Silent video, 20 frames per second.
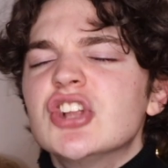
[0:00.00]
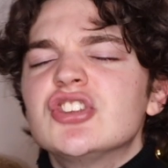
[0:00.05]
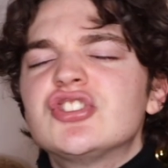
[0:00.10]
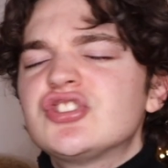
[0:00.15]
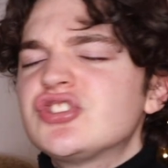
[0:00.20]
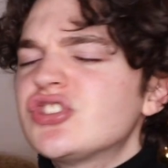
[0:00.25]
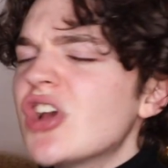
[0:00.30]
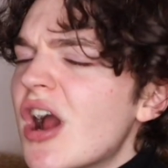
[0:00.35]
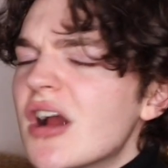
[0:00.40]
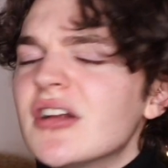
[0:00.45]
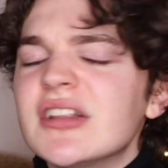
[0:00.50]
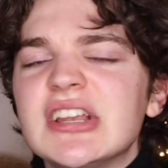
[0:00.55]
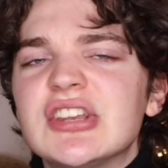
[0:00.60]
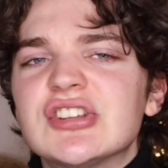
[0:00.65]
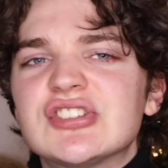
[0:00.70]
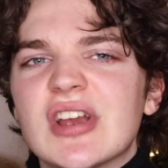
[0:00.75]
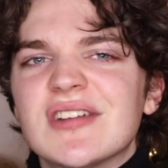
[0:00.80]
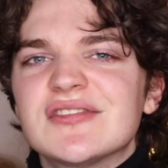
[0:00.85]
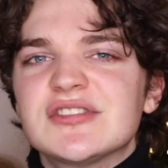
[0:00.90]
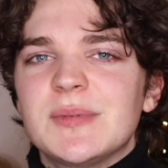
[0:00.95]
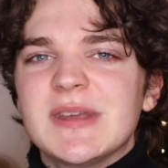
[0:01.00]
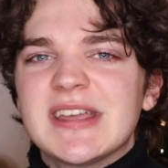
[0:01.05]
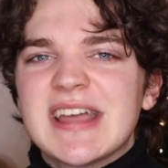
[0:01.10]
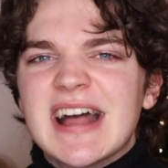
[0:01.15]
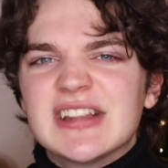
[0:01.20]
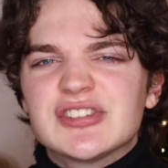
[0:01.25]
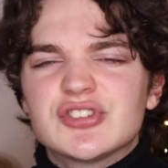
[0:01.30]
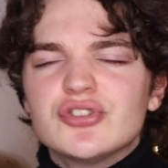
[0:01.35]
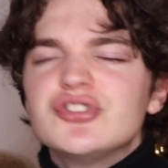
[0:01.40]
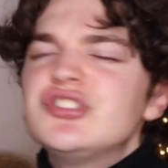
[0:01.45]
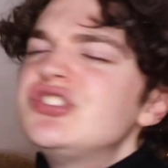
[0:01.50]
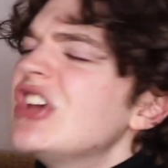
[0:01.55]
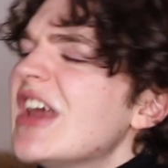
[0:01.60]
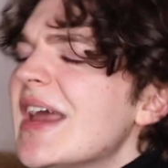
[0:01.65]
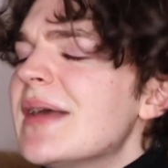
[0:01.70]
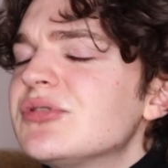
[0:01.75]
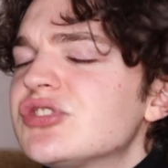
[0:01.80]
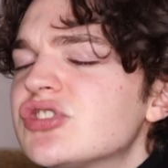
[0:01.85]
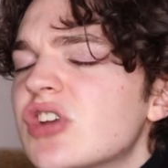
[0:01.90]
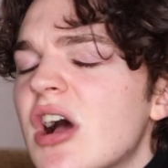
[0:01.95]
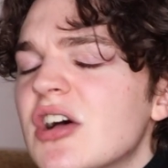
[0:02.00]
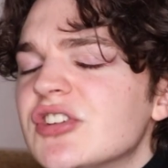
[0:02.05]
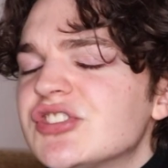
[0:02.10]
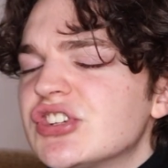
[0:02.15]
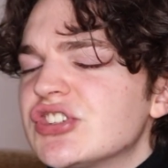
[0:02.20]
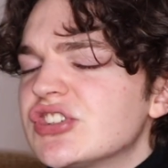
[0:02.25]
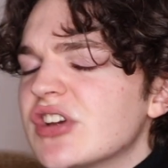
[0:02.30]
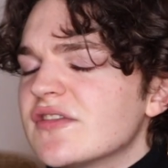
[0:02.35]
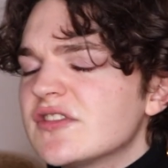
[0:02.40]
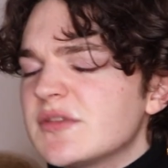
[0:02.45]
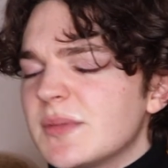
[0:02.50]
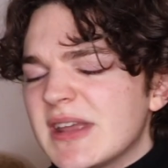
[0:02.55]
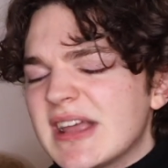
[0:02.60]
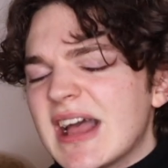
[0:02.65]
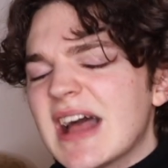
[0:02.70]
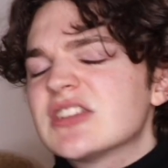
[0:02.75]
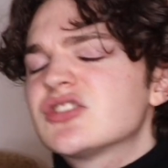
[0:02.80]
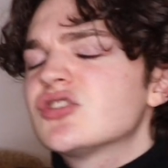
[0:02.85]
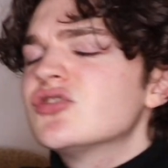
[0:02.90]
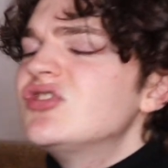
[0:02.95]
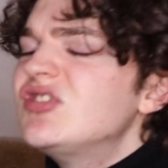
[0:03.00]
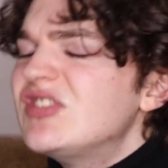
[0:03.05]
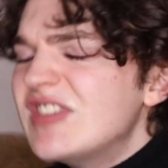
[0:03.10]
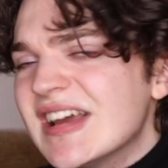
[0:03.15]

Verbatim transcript: Charli deserves to be cancelled, James Charles deserves to be cancelled,